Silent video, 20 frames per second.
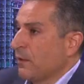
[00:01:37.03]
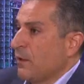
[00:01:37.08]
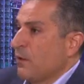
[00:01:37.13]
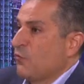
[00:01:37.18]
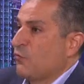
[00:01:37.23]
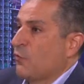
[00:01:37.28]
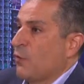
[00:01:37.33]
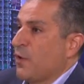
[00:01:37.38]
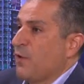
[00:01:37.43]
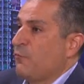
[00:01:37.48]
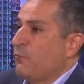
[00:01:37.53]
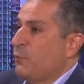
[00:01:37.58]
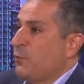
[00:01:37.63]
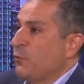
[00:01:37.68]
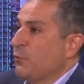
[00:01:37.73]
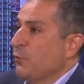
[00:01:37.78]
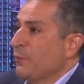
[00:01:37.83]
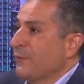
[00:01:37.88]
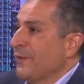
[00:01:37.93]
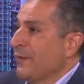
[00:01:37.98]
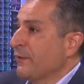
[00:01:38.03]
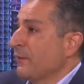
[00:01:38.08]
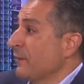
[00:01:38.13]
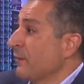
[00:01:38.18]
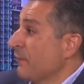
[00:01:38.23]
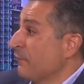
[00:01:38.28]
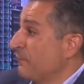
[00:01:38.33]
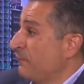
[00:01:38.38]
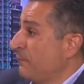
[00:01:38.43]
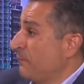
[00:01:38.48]
So if we don't get
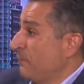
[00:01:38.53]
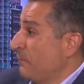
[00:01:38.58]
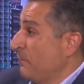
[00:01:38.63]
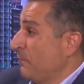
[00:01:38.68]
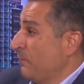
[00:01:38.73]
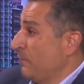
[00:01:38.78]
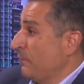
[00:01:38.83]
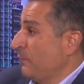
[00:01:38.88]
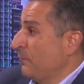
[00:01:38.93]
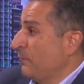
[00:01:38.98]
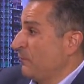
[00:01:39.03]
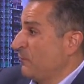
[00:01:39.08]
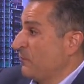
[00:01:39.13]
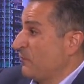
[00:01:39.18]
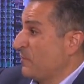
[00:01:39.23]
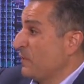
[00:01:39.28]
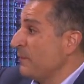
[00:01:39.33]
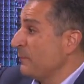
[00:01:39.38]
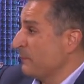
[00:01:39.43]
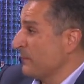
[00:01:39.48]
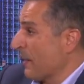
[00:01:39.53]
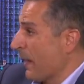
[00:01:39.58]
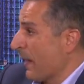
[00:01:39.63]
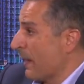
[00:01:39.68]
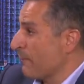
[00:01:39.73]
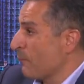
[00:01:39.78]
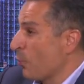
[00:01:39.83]
enough sleep time,